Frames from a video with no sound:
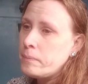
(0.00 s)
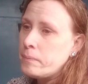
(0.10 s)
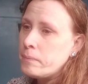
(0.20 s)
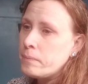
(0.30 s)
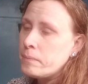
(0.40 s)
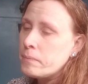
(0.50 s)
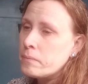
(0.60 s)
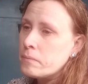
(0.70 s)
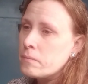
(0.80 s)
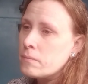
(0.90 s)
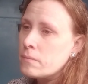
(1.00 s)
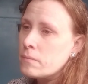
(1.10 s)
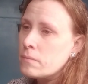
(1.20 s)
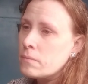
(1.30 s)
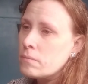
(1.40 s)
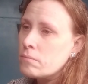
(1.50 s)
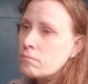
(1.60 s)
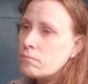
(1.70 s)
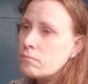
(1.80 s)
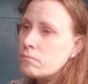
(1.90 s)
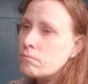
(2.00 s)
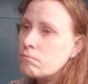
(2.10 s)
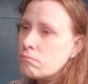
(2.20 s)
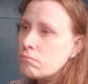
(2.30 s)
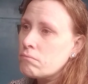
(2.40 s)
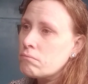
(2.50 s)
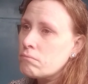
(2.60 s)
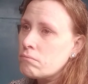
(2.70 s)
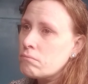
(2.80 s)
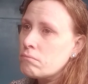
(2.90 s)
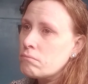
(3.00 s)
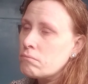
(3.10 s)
No one is speaking in this clip.